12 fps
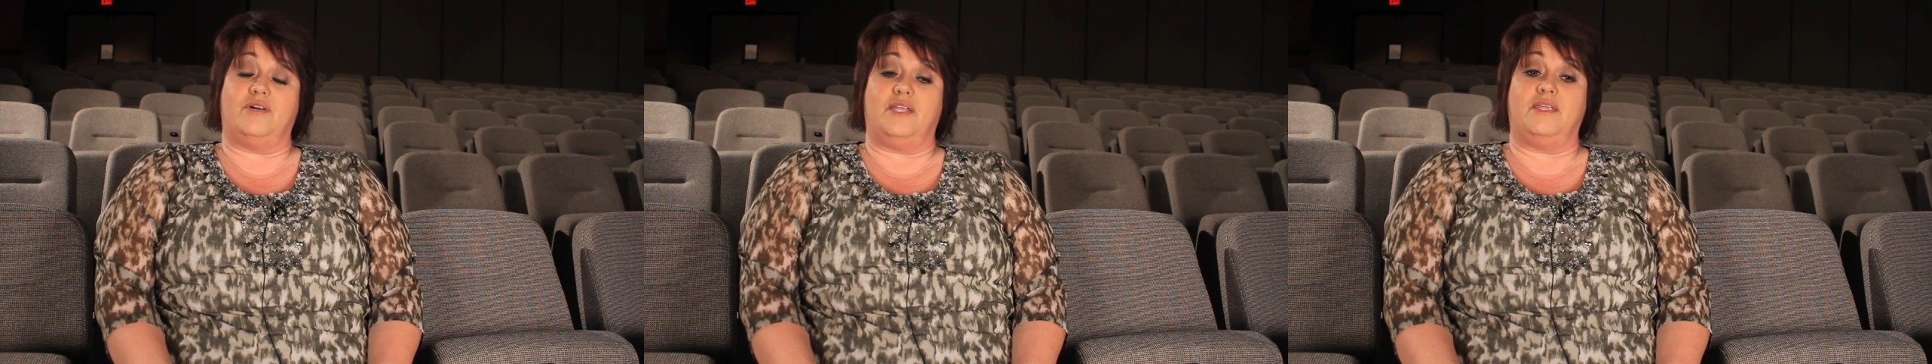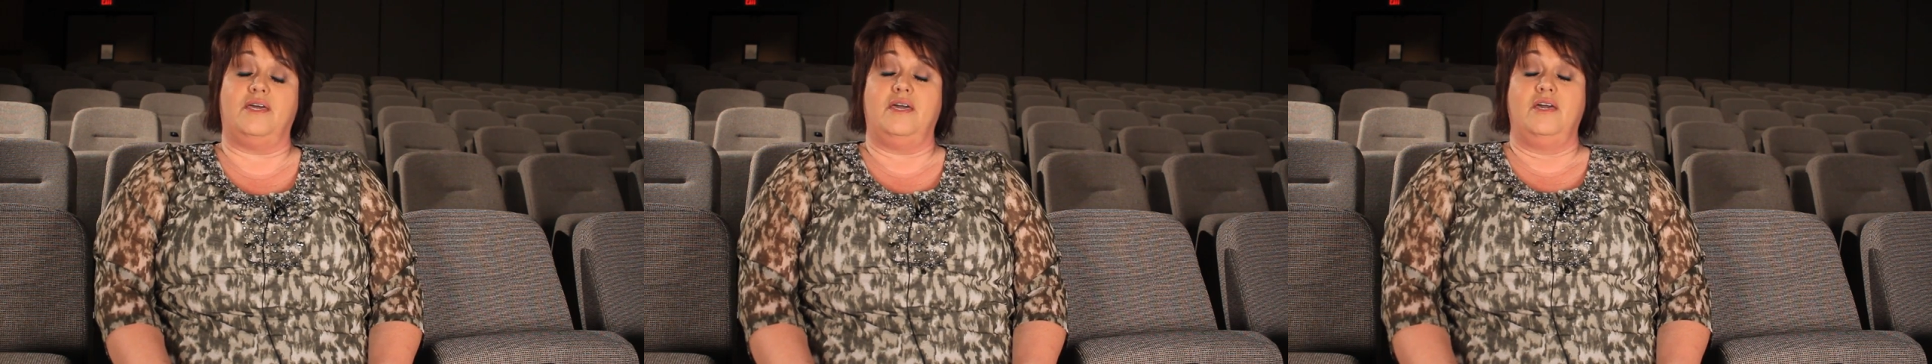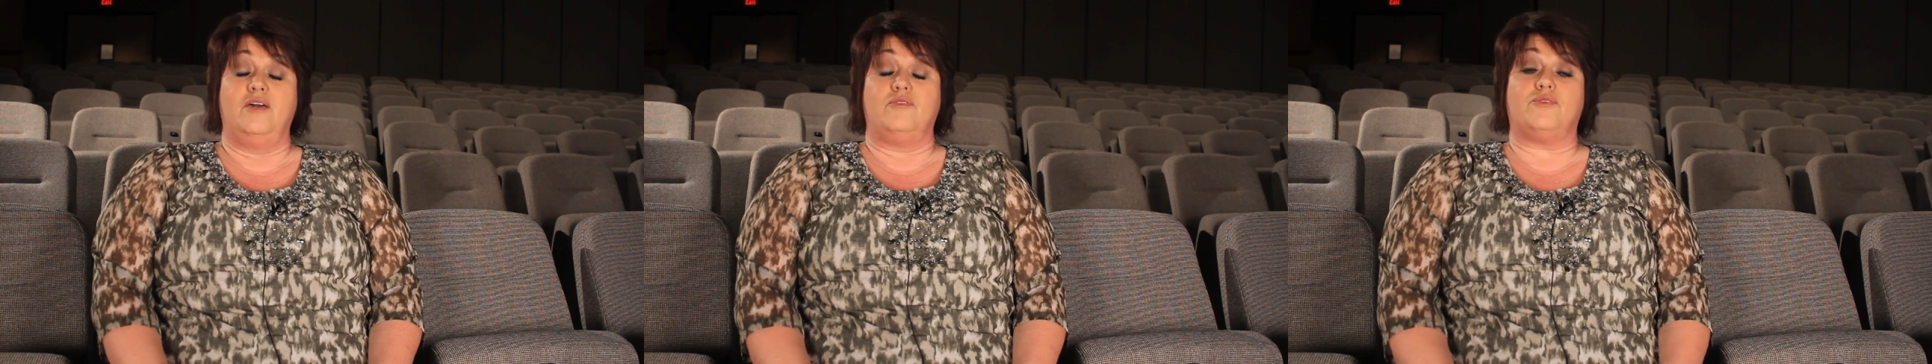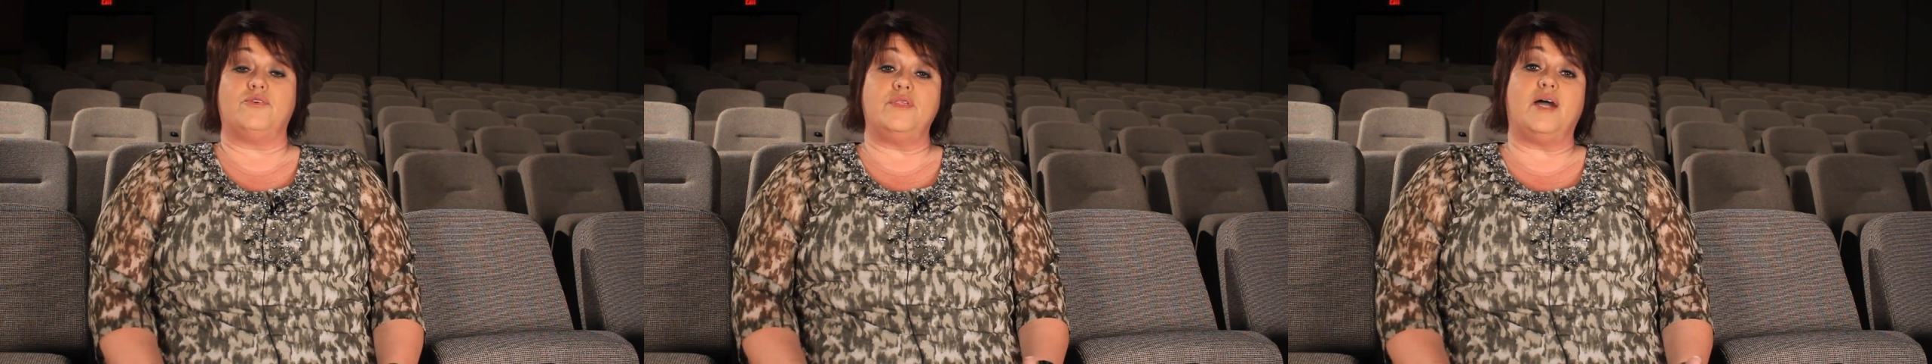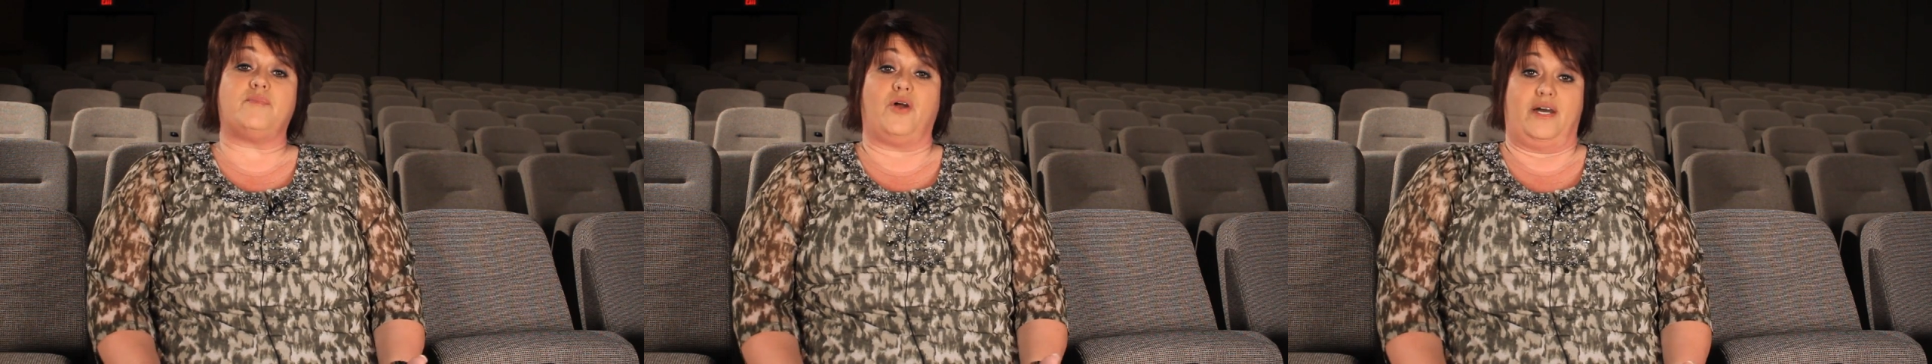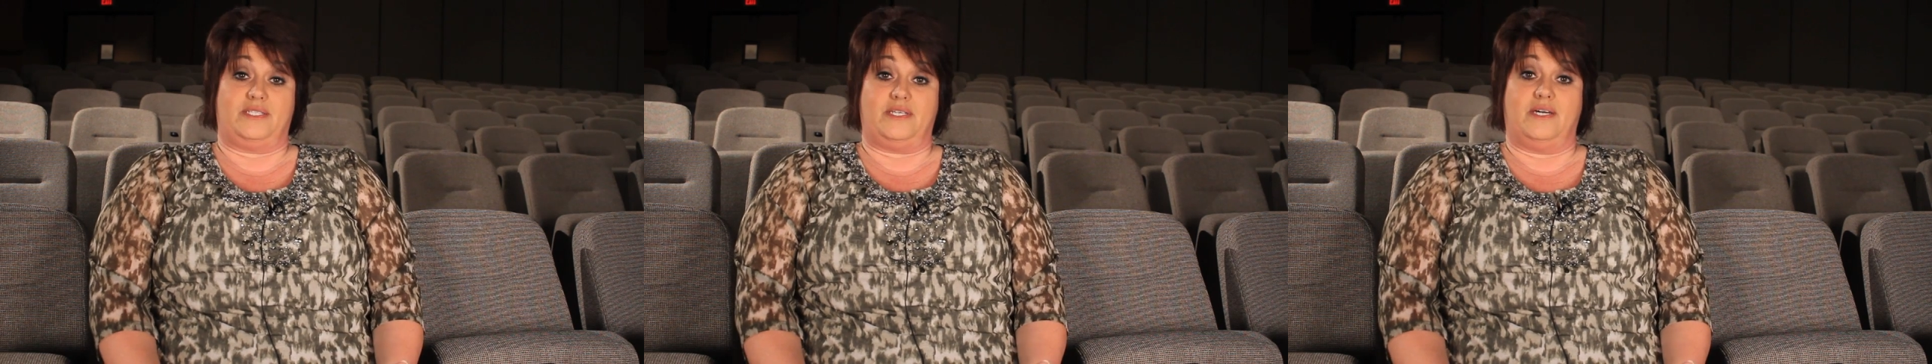And through that
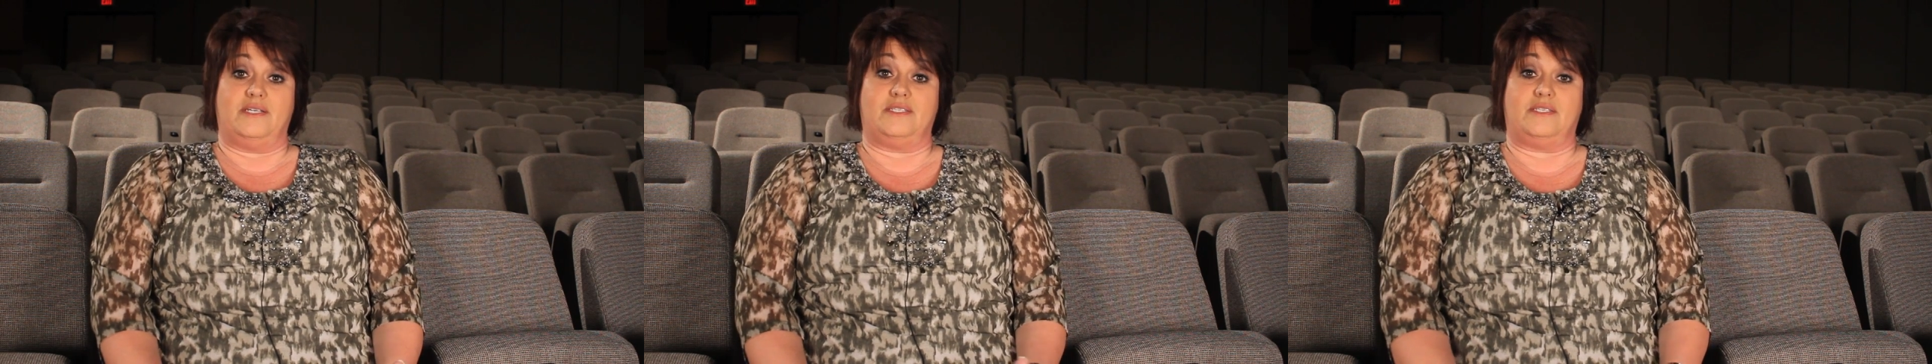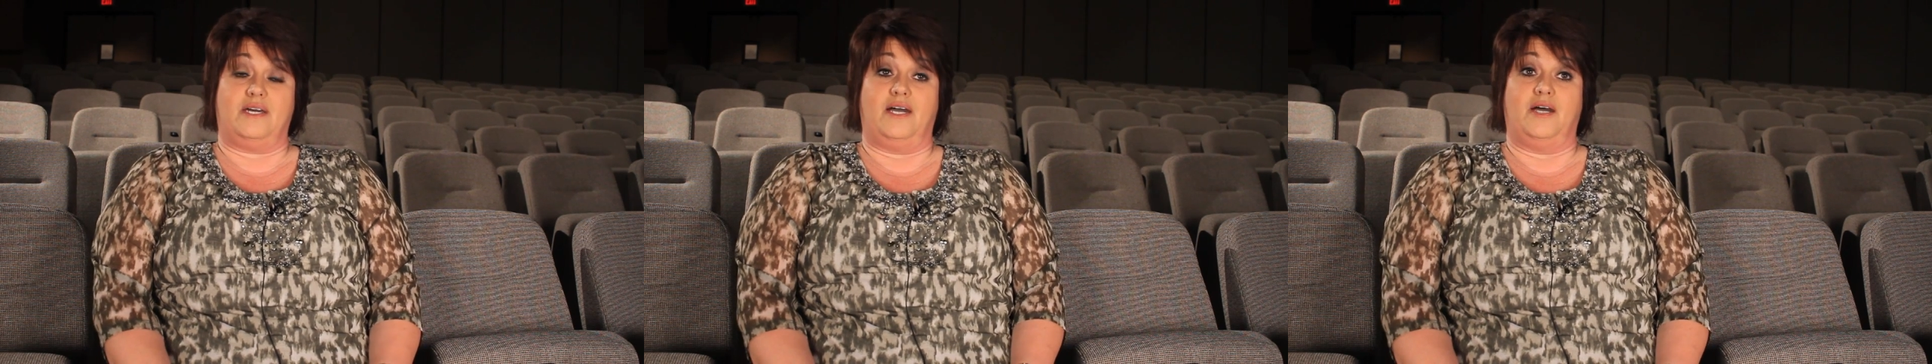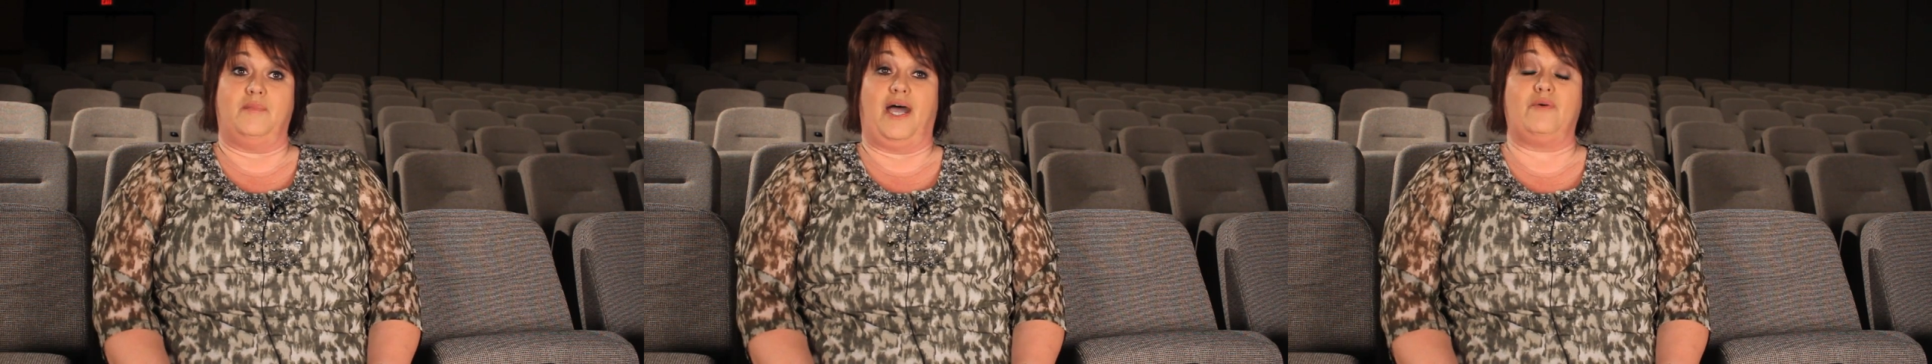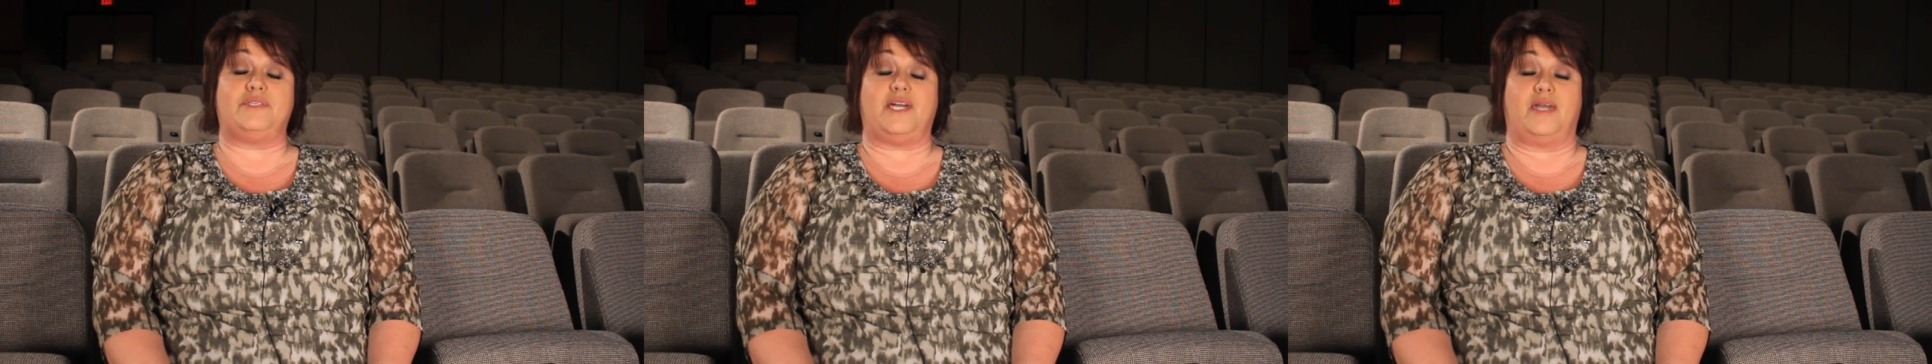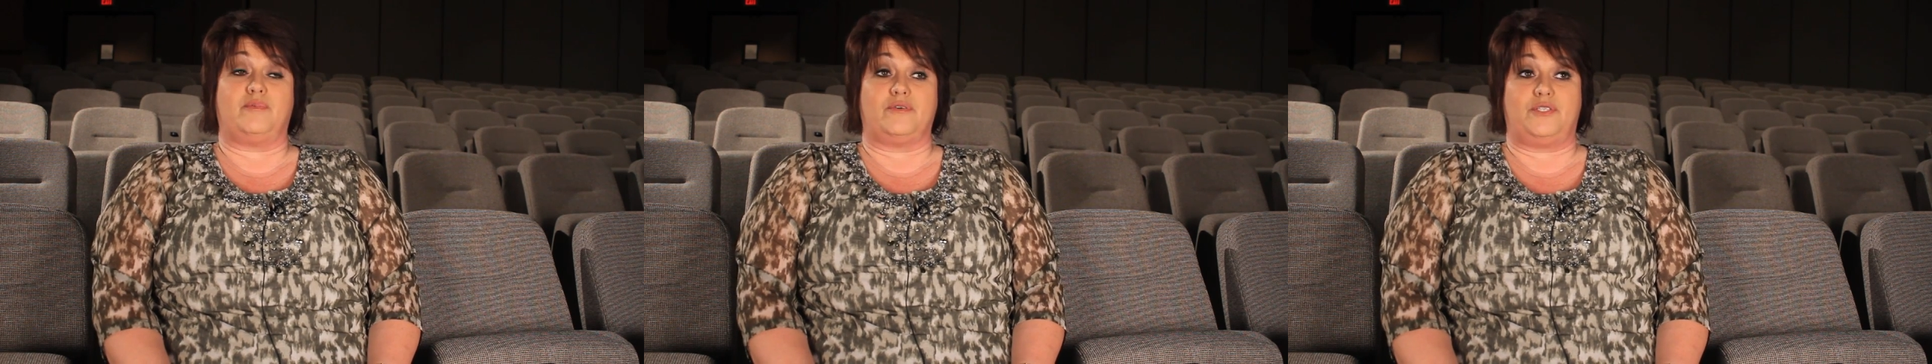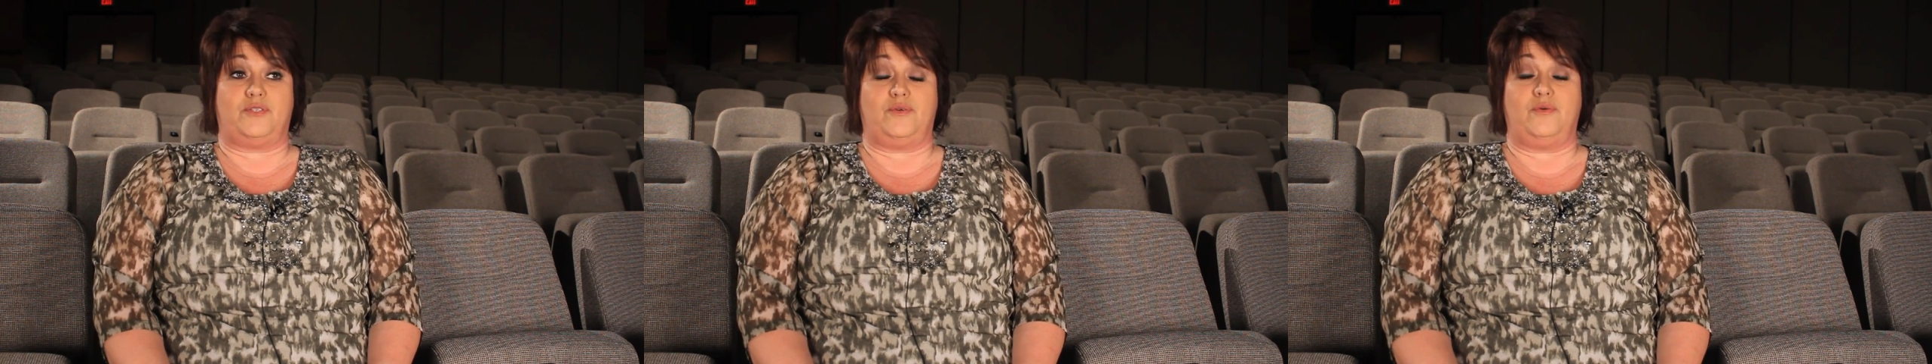process, I was able
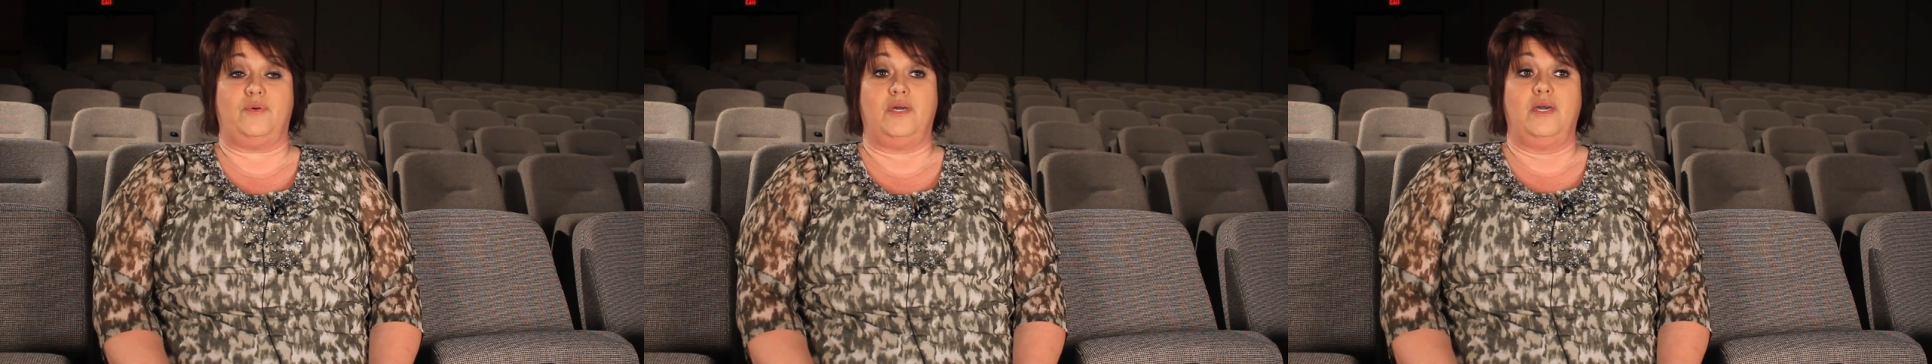to